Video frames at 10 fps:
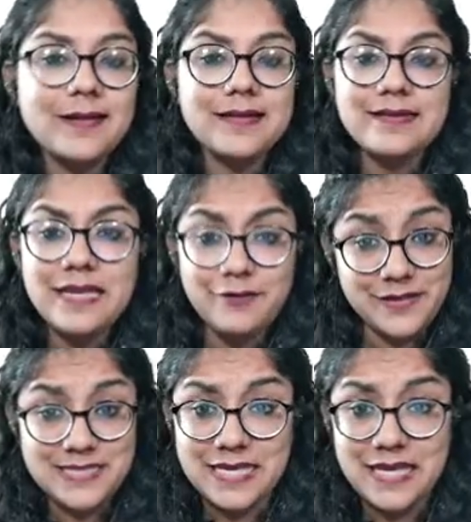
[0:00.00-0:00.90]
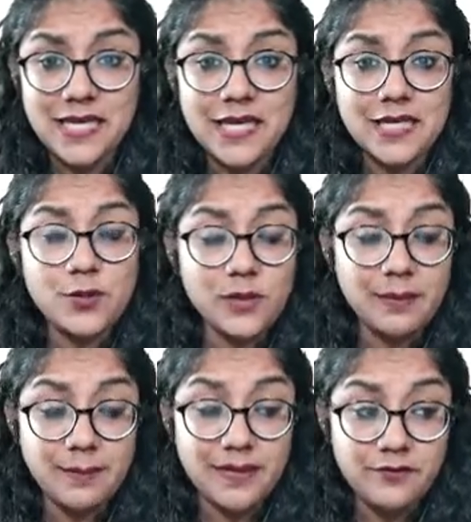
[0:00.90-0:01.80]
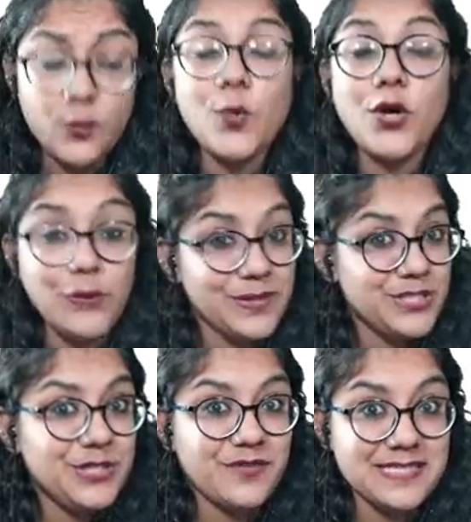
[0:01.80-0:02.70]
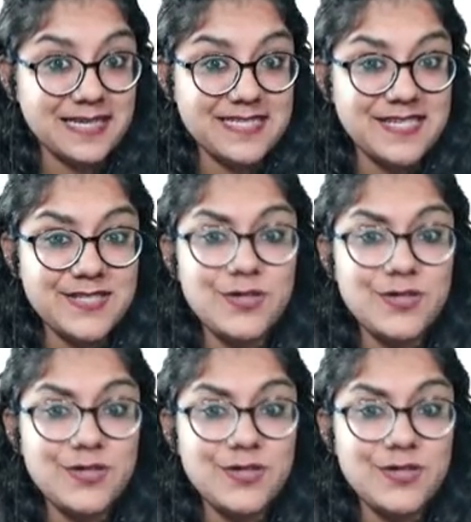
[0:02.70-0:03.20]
Then if I say, okay, Baba, if you want to achieve a success,